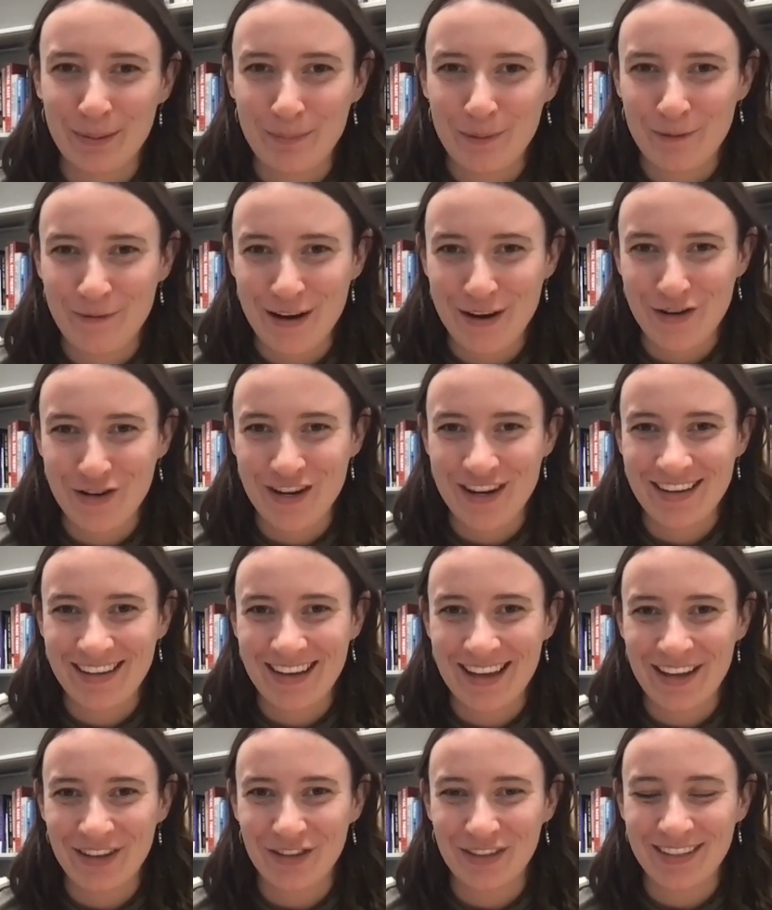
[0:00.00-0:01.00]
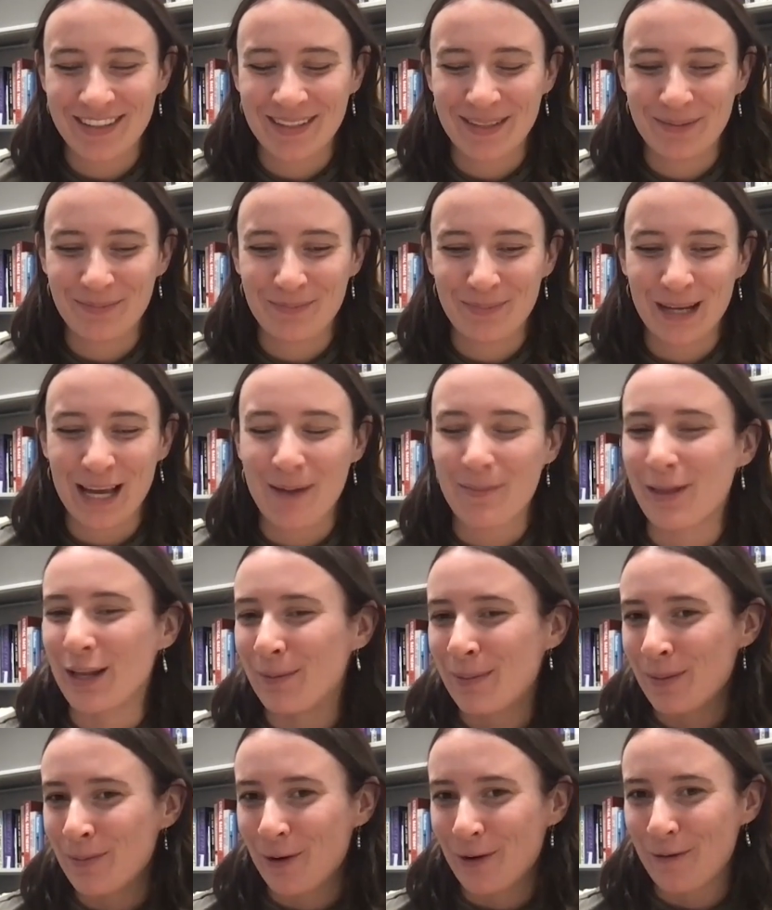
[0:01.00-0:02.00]
profession can just become a little
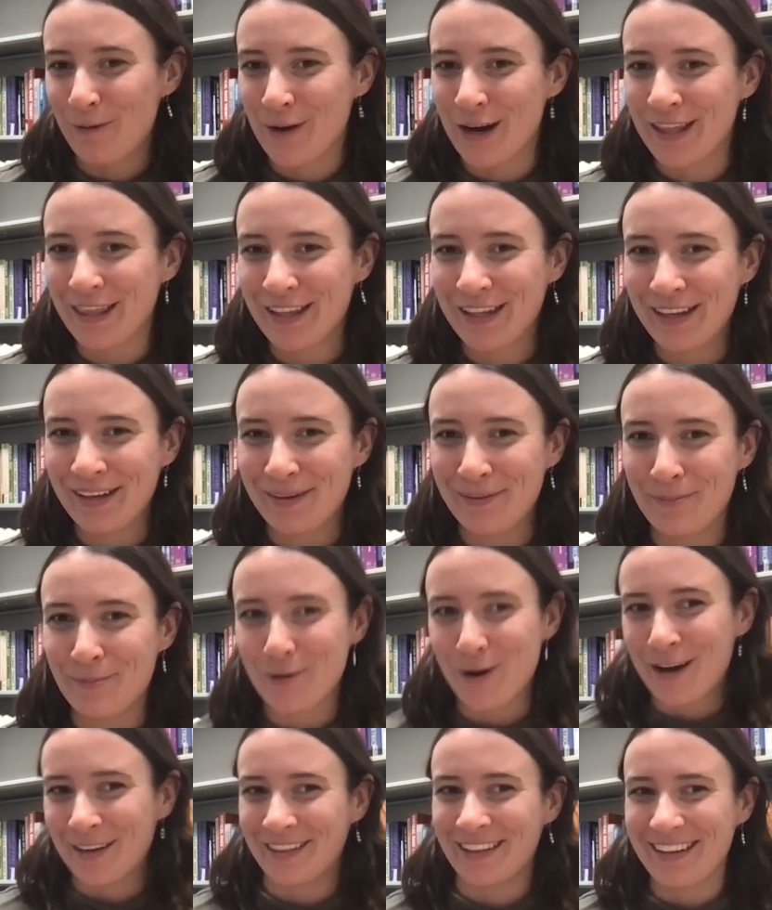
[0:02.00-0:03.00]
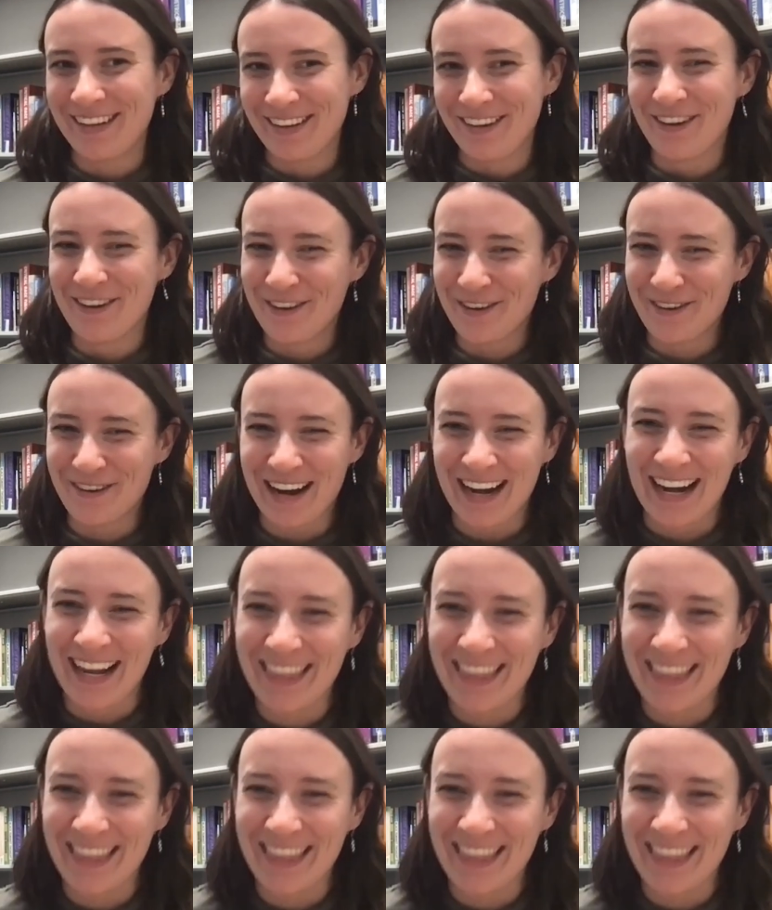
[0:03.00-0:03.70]
bit more friendly broadly, right?